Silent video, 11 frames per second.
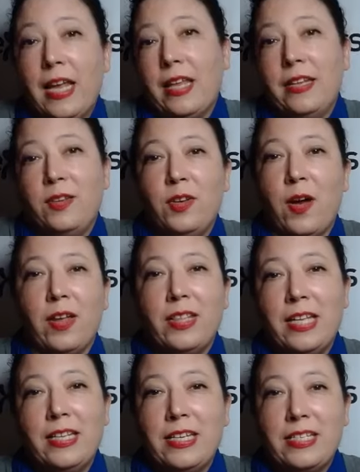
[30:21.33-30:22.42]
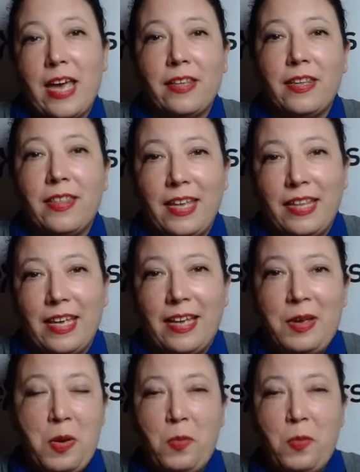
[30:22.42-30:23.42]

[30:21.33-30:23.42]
then there's the other thing that,